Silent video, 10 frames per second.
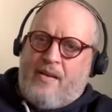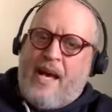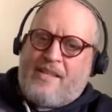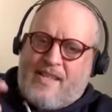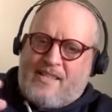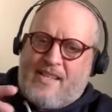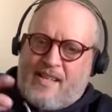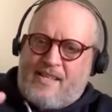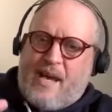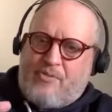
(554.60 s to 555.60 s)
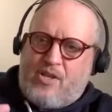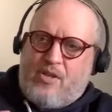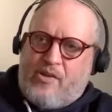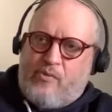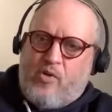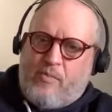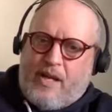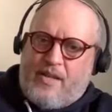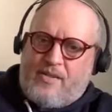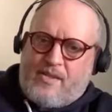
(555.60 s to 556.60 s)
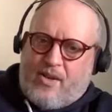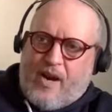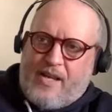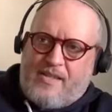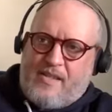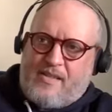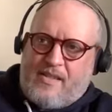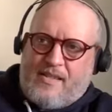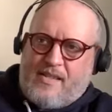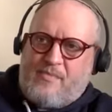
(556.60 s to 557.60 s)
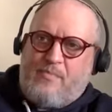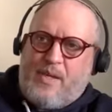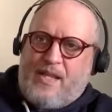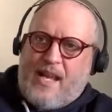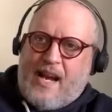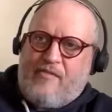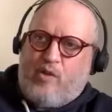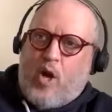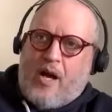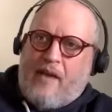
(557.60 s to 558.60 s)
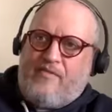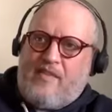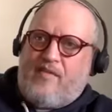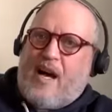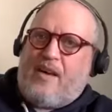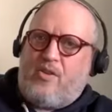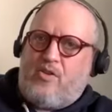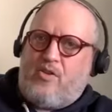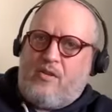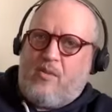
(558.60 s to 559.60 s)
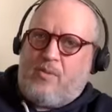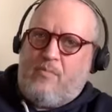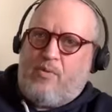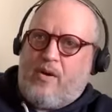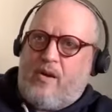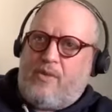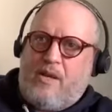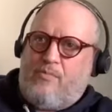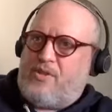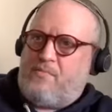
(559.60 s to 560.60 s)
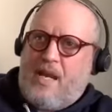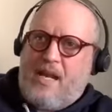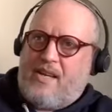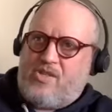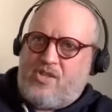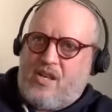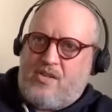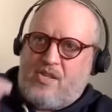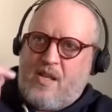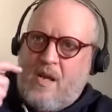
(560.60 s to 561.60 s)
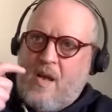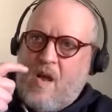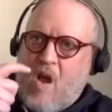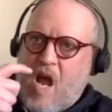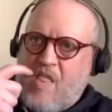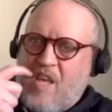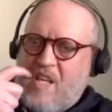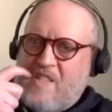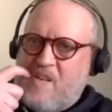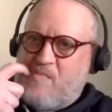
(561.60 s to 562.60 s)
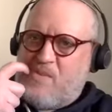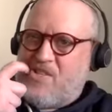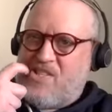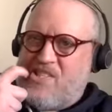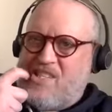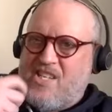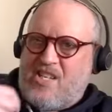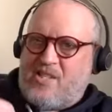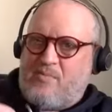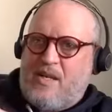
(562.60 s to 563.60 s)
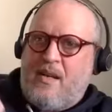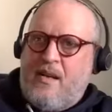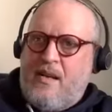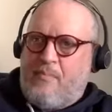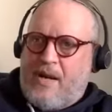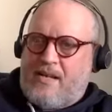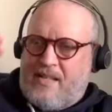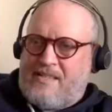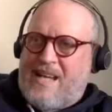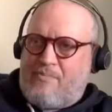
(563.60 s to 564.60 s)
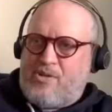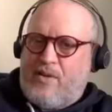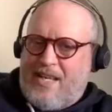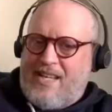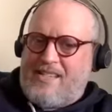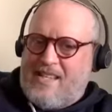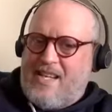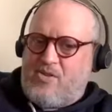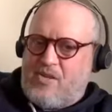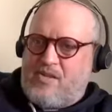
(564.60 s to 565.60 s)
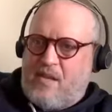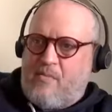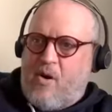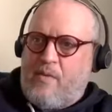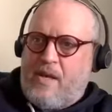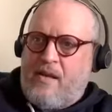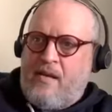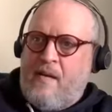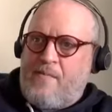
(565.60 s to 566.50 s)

Yes, that's an exception to the rule because there's a crisis. It doesn't mean that I've devalued Yom Kippur. Yom Kippur's meaning has changed. I think it's an emergency adjustment. But conceptually, it is an interesting moment